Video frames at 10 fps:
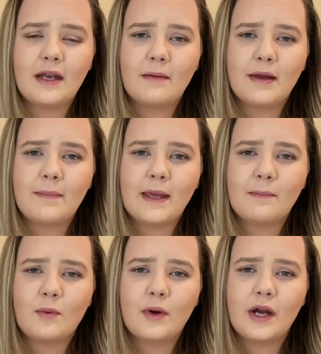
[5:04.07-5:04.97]
on my
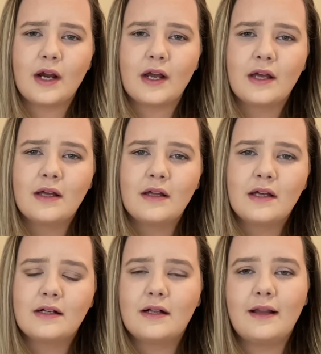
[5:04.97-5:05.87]
paperwork,
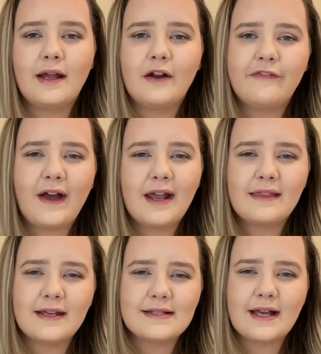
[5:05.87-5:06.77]
clarifying
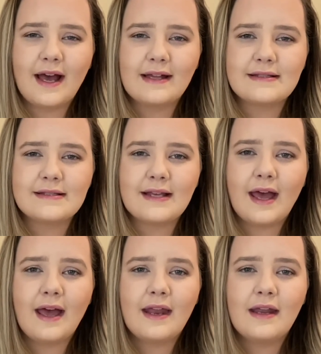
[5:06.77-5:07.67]
things I had
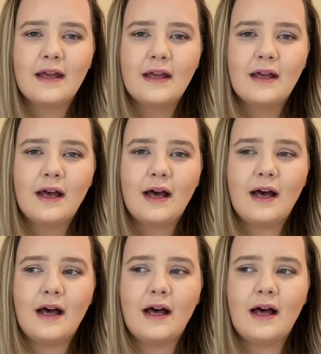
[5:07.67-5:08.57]
said.
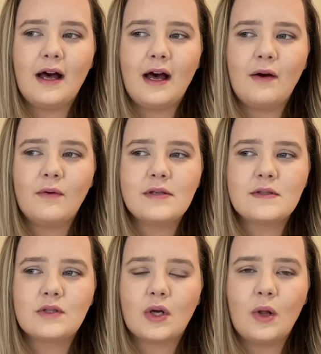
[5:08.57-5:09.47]
I
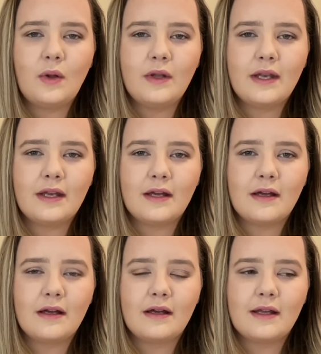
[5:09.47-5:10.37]
was told in
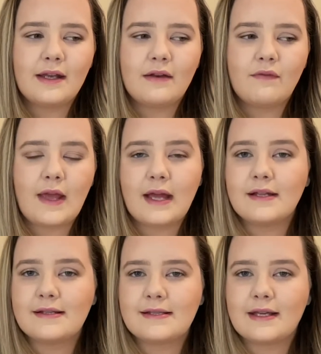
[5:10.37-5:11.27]

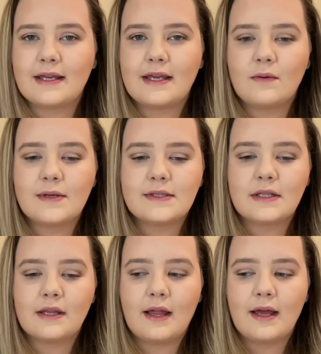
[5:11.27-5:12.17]
advance that he
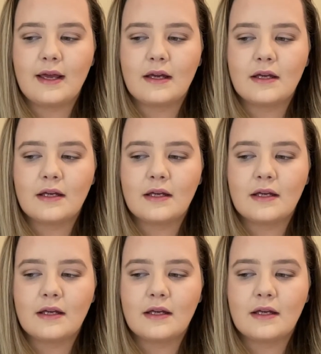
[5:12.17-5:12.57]
wasn't like